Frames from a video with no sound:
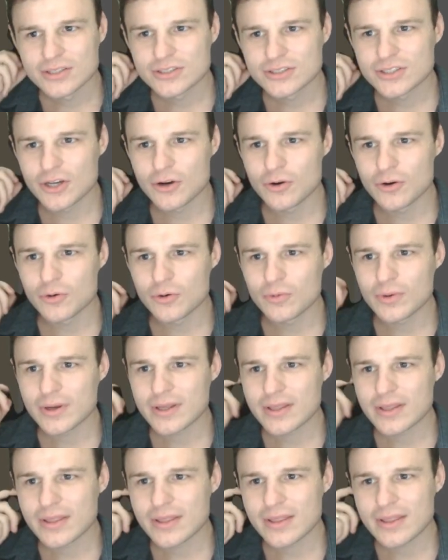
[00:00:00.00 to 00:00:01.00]
So
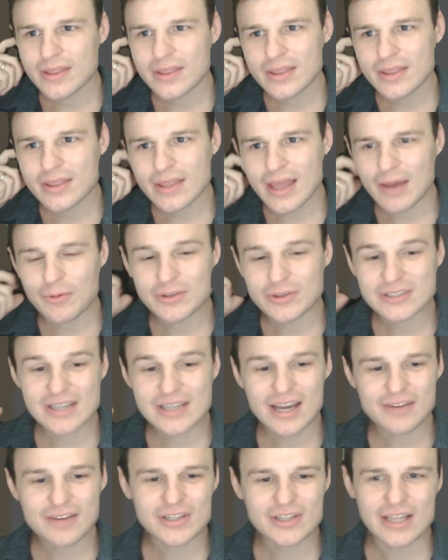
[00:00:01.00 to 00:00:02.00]
what's
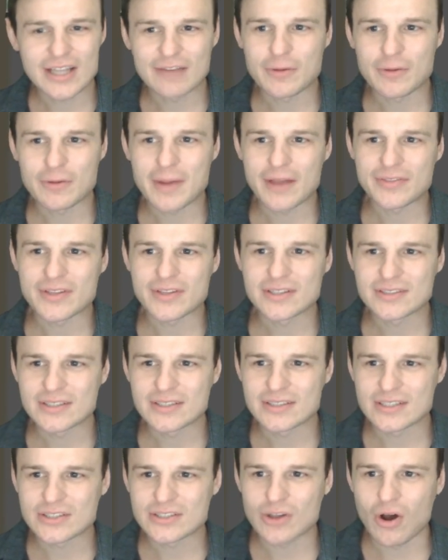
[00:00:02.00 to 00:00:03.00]
kind of clever about this
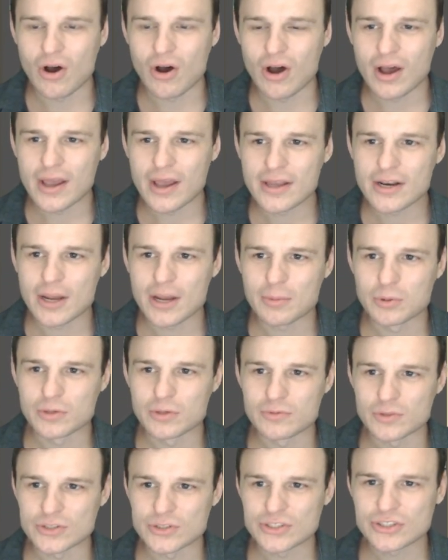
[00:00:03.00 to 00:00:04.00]
is it's on
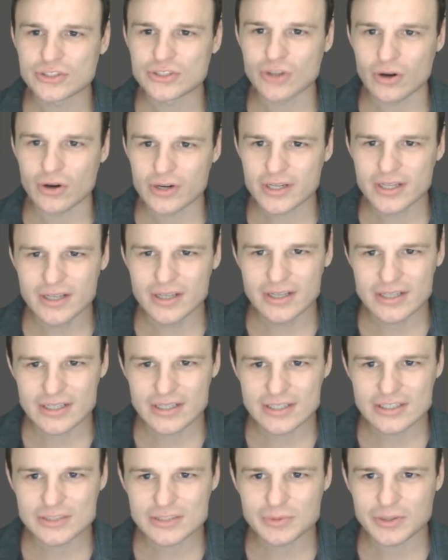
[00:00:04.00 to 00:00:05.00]
approval started
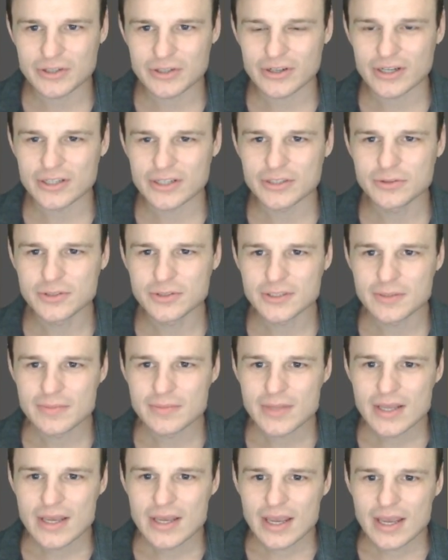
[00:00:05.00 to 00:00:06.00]
is what you're going to use,
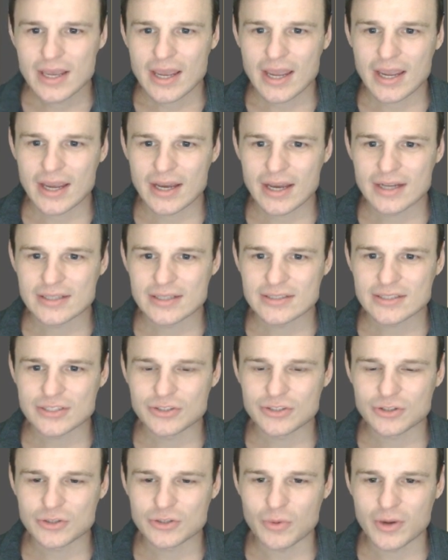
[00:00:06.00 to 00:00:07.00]
and
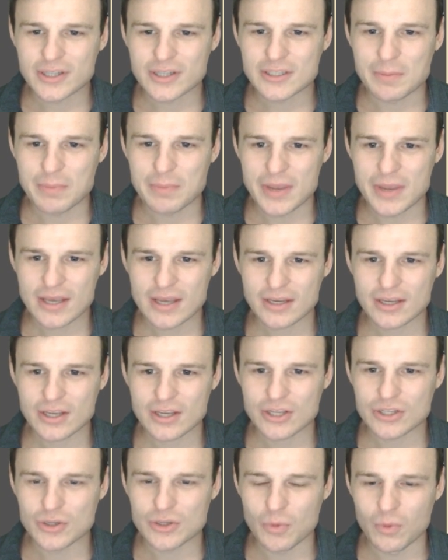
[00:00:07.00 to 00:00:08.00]
you're going to pick
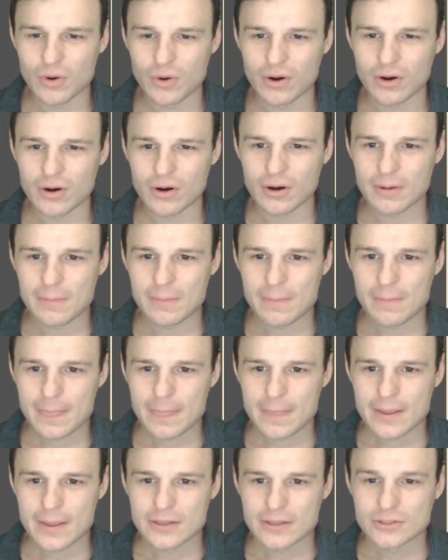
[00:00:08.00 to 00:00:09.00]
your
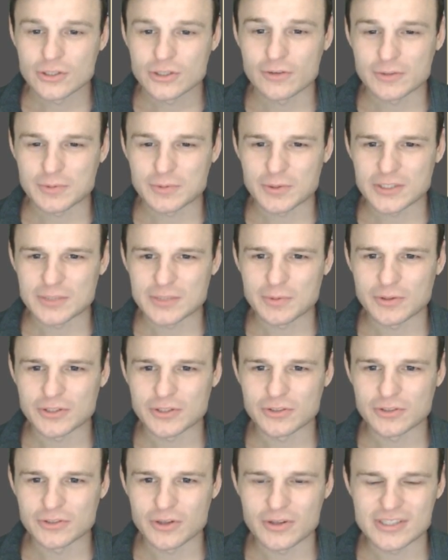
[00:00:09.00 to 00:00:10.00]
service principal.
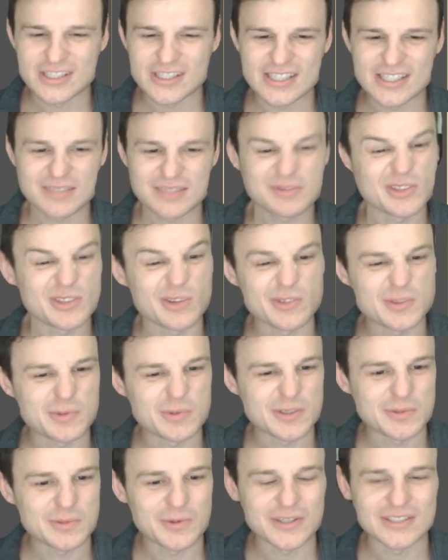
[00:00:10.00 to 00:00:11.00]
You'll notice this service
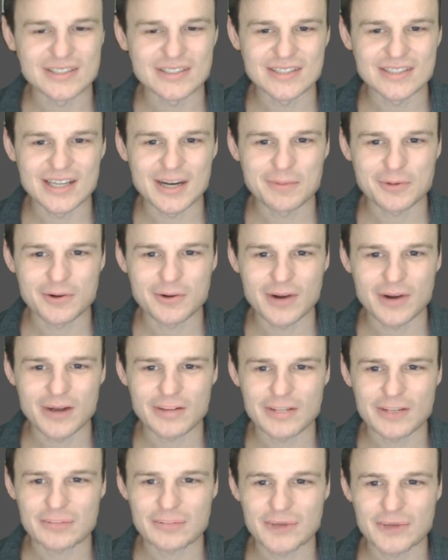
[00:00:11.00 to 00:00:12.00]
principal isn't set up
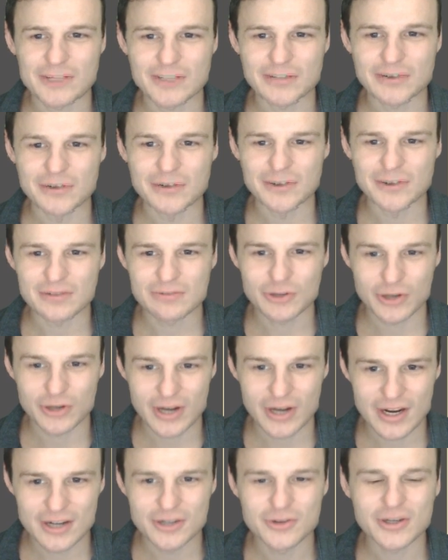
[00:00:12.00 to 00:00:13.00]
correctly, but you'll
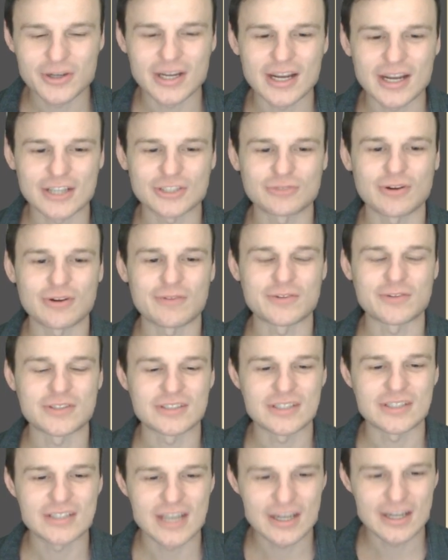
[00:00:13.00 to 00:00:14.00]
create a new connection
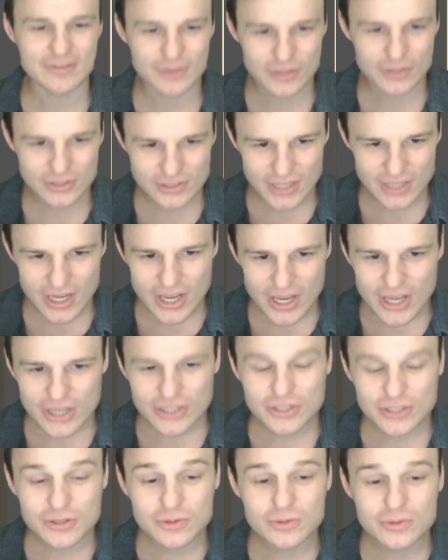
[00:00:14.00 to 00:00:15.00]
reference to Dataverse,
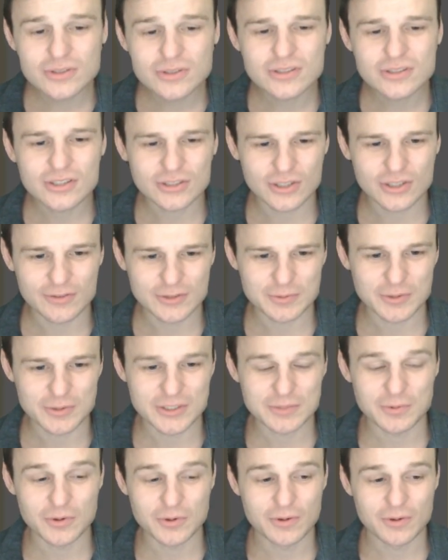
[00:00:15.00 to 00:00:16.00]
use the service
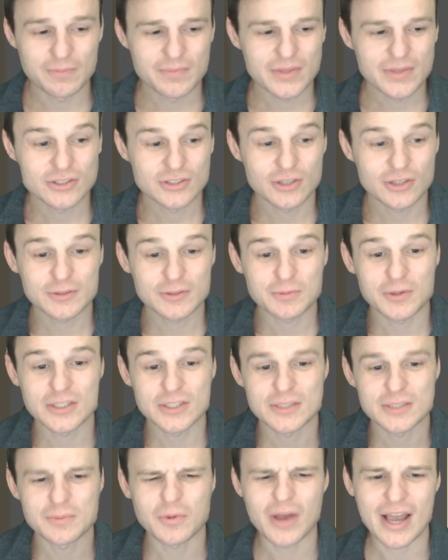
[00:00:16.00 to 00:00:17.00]
principal. Service
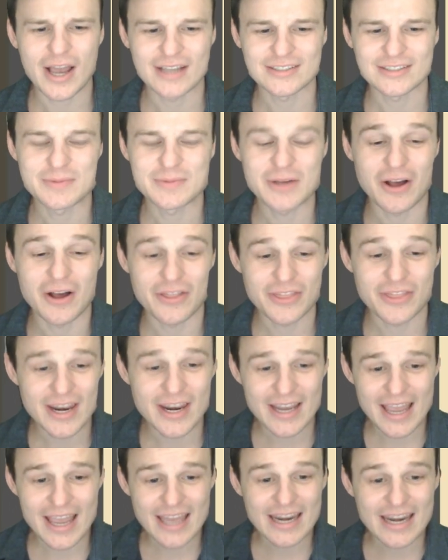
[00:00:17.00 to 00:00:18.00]
principal has to be
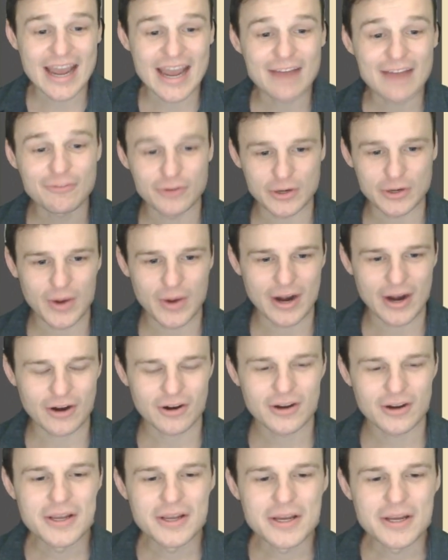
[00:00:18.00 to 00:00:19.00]
authenticated
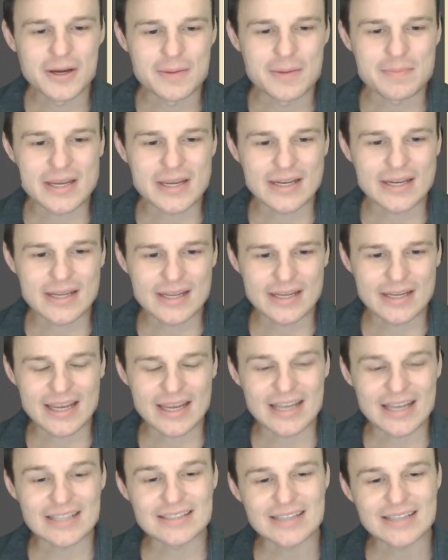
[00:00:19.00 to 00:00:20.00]
everywhere,
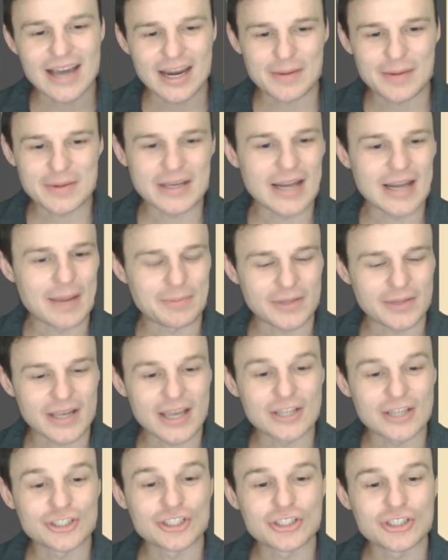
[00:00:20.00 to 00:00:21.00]
meaning it's got to be an
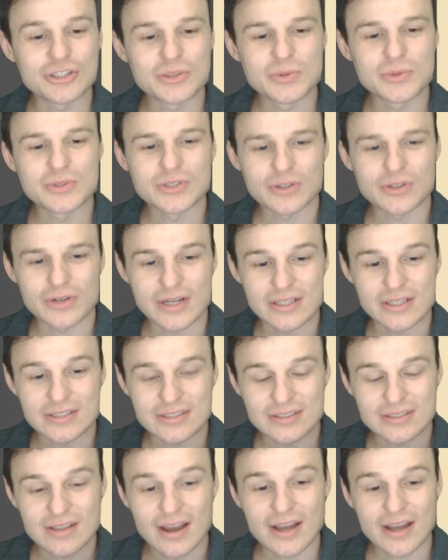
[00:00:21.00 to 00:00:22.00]
application user
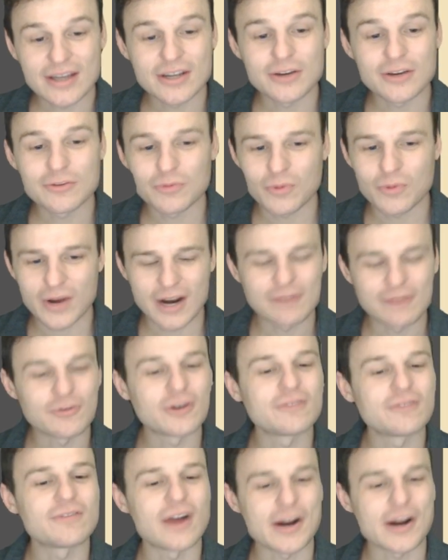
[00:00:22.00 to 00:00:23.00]
inside of
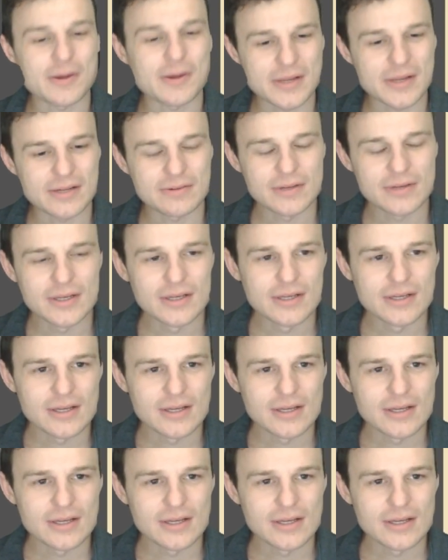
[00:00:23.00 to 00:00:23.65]
whatever environment